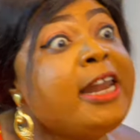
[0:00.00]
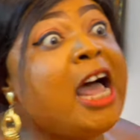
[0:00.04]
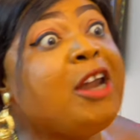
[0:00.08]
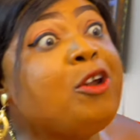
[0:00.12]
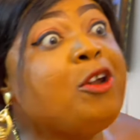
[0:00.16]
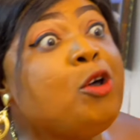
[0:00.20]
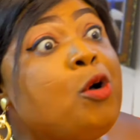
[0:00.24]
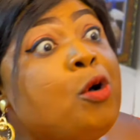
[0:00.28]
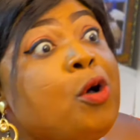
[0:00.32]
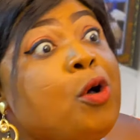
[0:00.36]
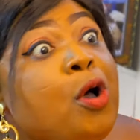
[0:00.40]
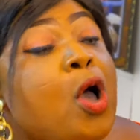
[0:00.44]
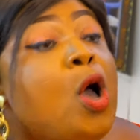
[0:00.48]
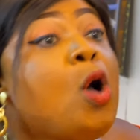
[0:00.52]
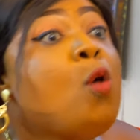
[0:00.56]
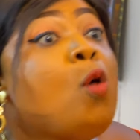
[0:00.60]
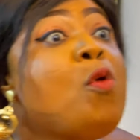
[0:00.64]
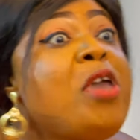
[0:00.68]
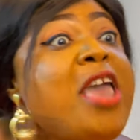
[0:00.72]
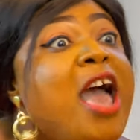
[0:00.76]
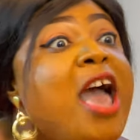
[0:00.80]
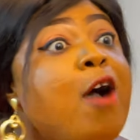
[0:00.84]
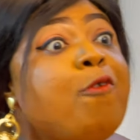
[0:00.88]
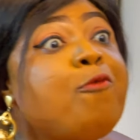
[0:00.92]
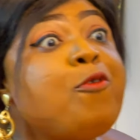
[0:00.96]
Hano,
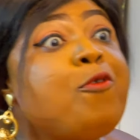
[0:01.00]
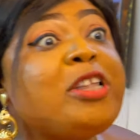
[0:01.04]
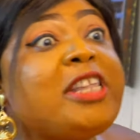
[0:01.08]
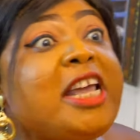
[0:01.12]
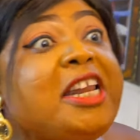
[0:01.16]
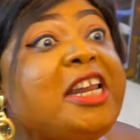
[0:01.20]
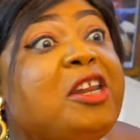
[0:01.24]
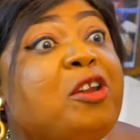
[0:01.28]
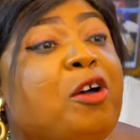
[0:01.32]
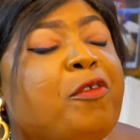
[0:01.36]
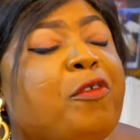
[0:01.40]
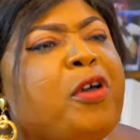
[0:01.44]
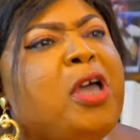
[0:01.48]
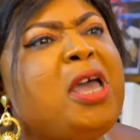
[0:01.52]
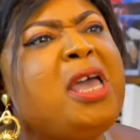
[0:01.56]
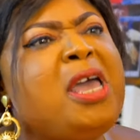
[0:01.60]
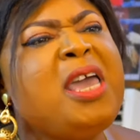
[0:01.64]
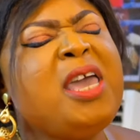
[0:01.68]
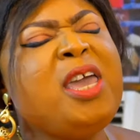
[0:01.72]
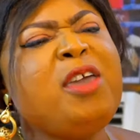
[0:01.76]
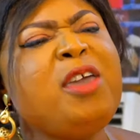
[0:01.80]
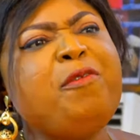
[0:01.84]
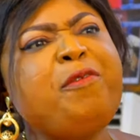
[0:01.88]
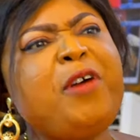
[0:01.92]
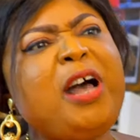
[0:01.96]
we have waited enough.
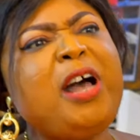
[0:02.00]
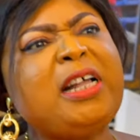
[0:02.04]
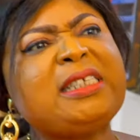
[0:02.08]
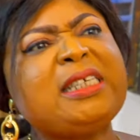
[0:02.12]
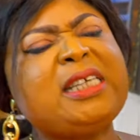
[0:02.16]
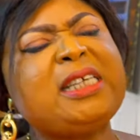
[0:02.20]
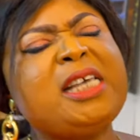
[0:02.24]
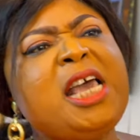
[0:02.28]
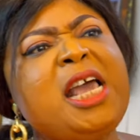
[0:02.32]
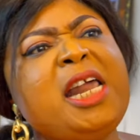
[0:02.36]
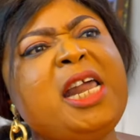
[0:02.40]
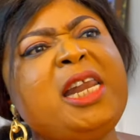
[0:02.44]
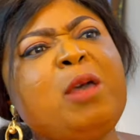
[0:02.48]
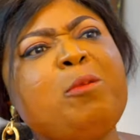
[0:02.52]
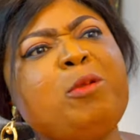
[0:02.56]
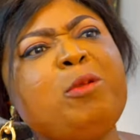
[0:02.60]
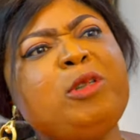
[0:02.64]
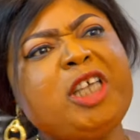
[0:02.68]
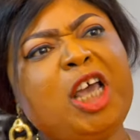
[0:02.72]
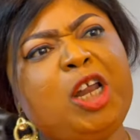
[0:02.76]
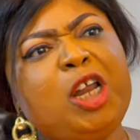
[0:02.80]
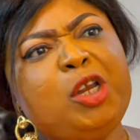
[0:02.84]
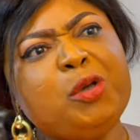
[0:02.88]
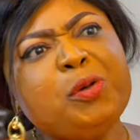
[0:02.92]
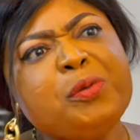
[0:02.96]
In fact, let me
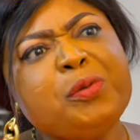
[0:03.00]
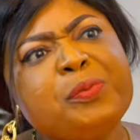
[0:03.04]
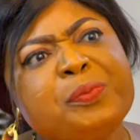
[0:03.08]
tell you.